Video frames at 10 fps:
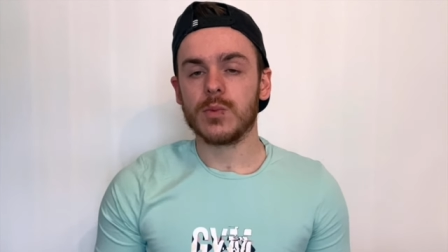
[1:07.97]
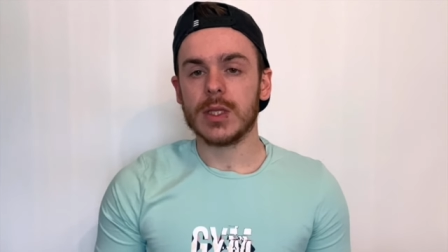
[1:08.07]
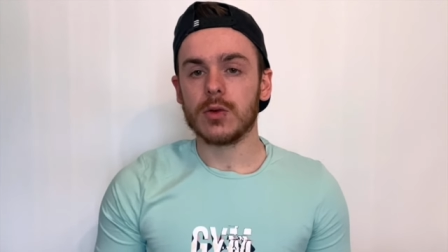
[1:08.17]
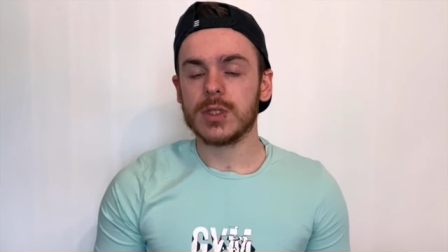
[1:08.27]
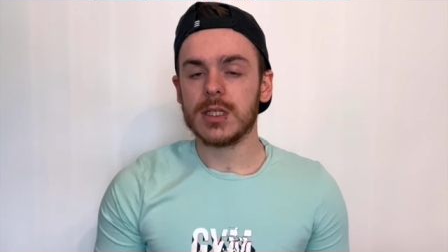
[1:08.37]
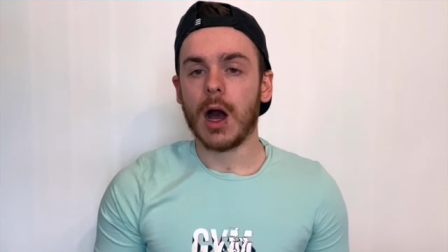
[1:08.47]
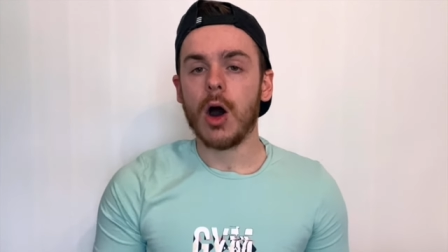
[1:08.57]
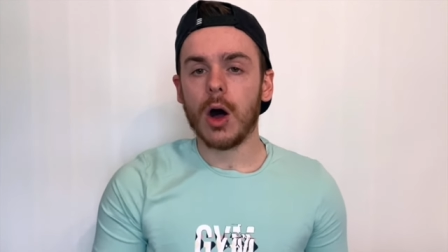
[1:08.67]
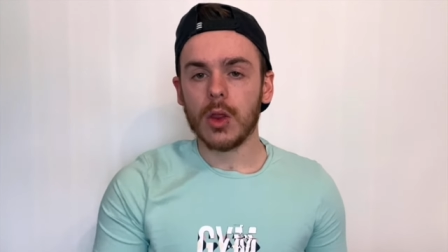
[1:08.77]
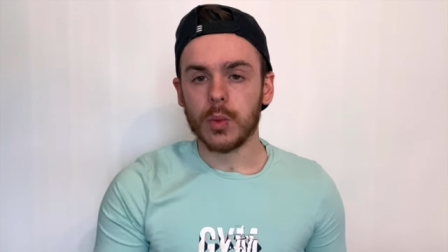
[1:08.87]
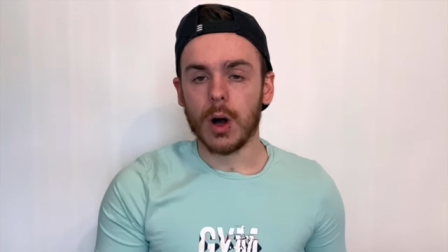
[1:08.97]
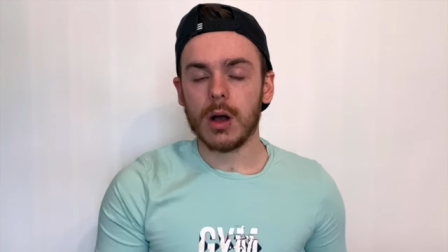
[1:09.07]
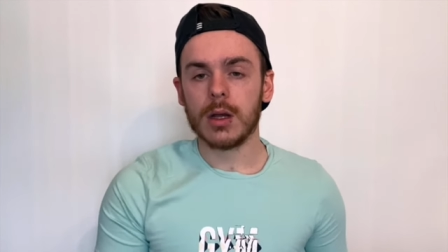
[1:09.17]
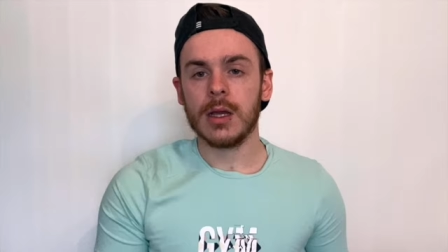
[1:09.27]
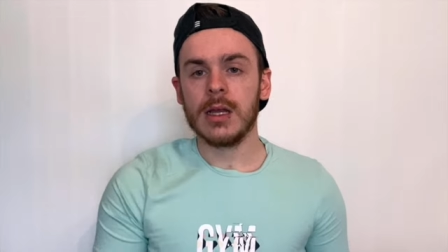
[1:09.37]
We don't see the hard
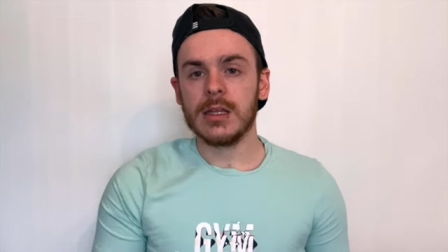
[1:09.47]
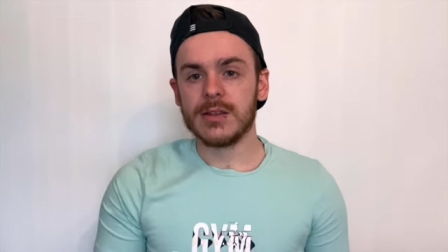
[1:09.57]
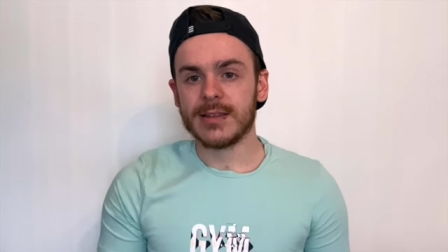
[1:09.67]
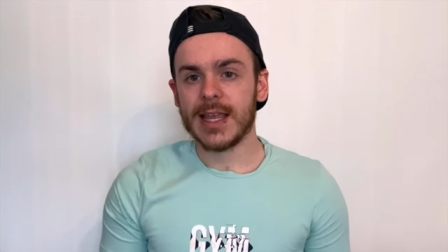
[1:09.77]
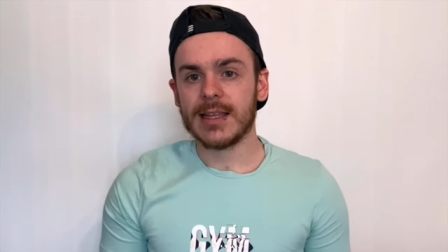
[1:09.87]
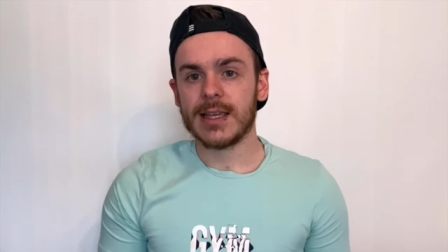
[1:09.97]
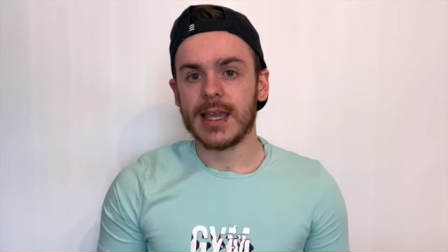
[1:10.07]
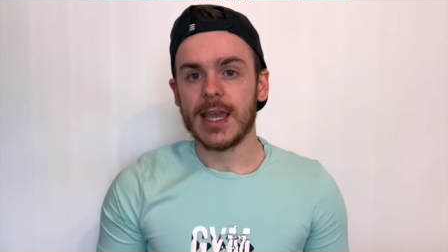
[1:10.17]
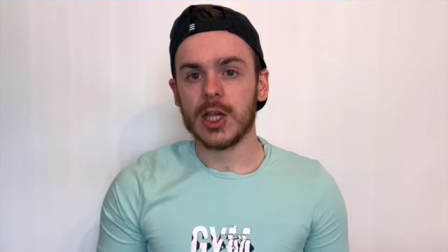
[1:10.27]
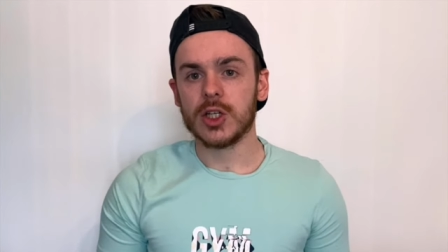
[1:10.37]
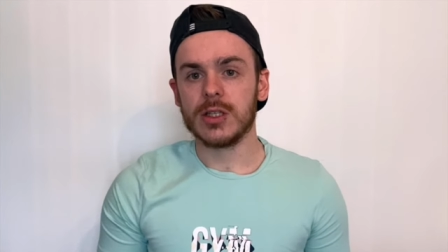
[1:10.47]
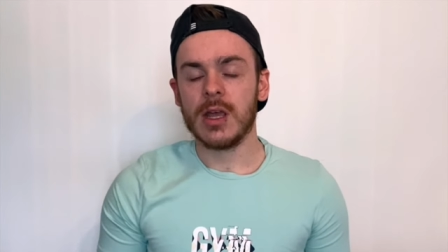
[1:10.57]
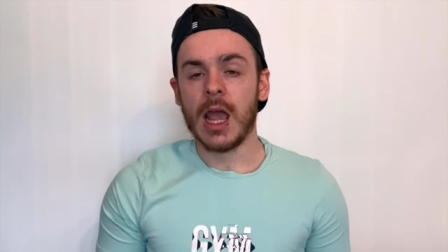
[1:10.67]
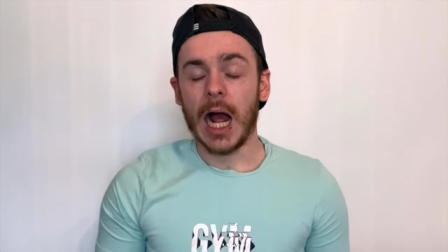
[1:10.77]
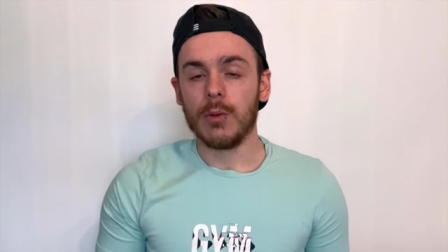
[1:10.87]
work, the dedication,
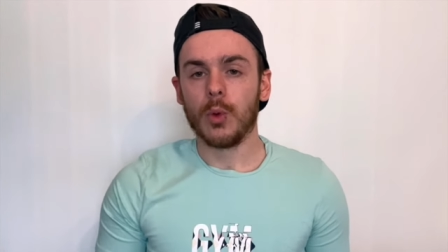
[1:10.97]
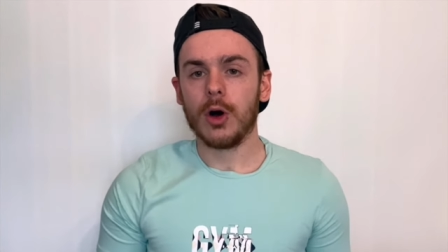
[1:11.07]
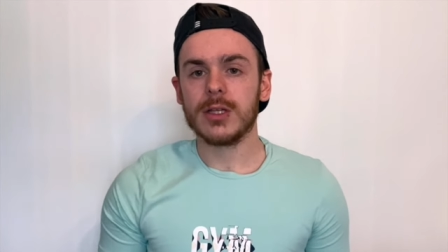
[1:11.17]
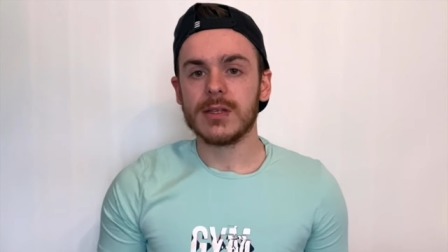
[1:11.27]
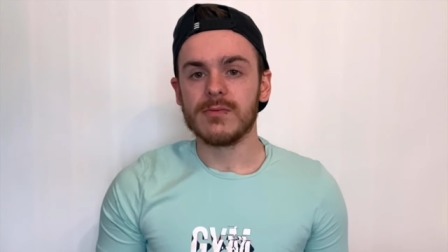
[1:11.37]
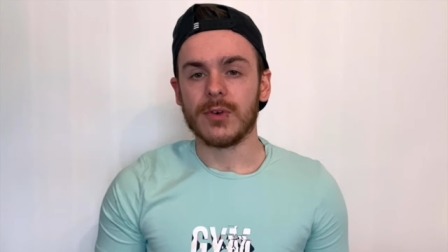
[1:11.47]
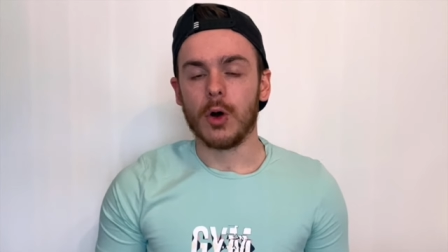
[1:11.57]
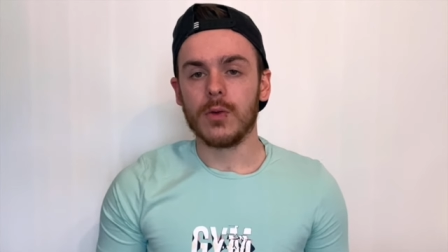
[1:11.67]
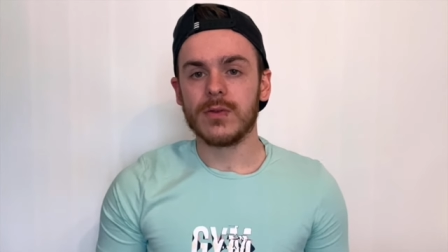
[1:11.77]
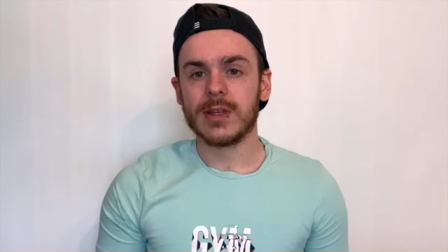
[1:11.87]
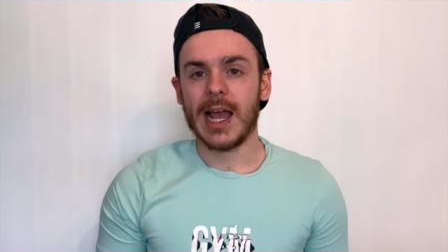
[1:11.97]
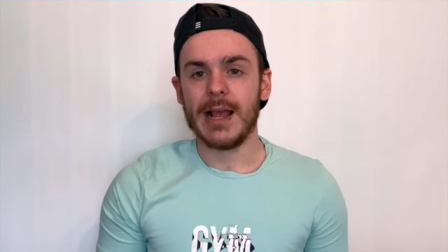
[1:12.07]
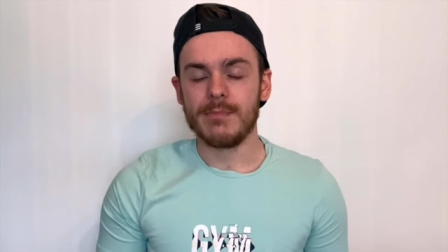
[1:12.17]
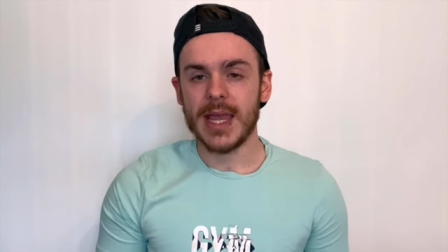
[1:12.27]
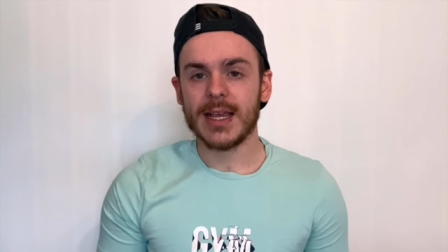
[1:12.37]
and what is involved
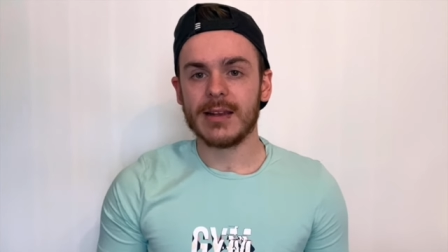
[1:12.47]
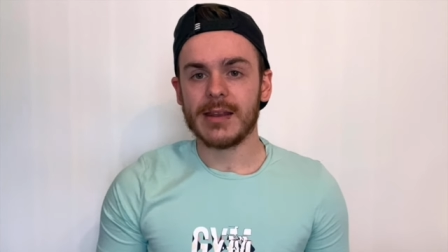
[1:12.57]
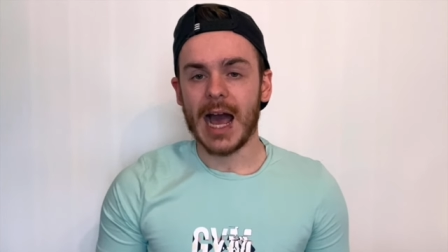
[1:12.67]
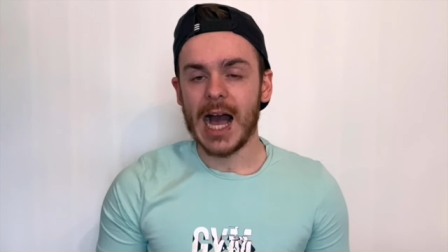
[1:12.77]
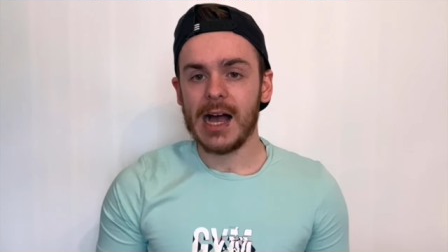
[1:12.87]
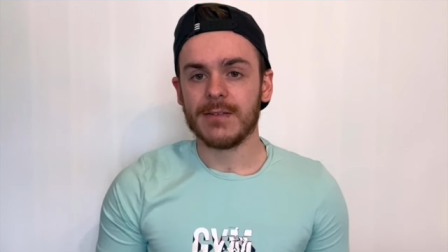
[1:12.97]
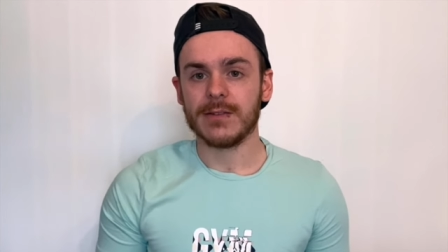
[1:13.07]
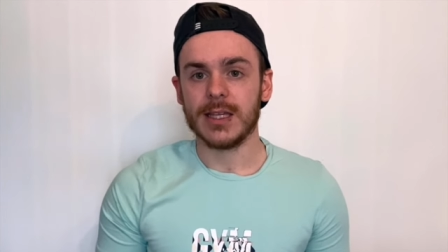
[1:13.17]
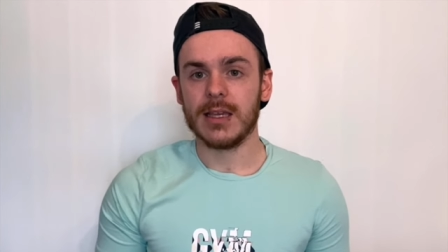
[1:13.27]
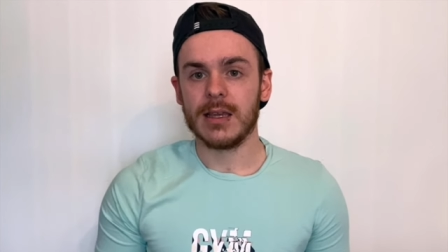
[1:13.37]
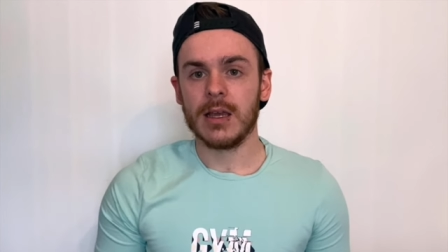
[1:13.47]
in making an athlete